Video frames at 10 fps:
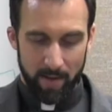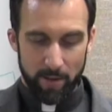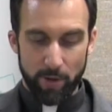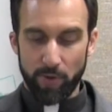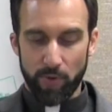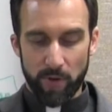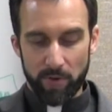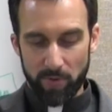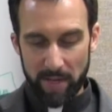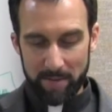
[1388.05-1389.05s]
Luther
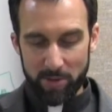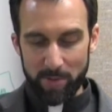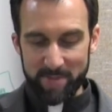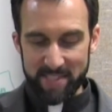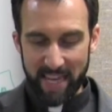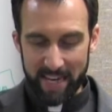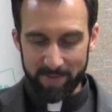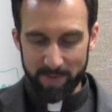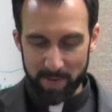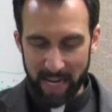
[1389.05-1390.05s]
agreed to
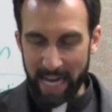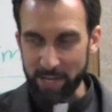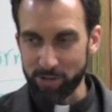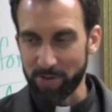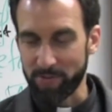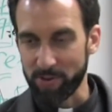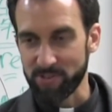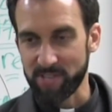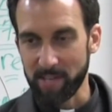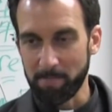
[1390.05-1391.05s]
abstain from
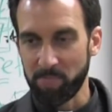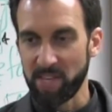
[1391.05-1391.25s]
controversy.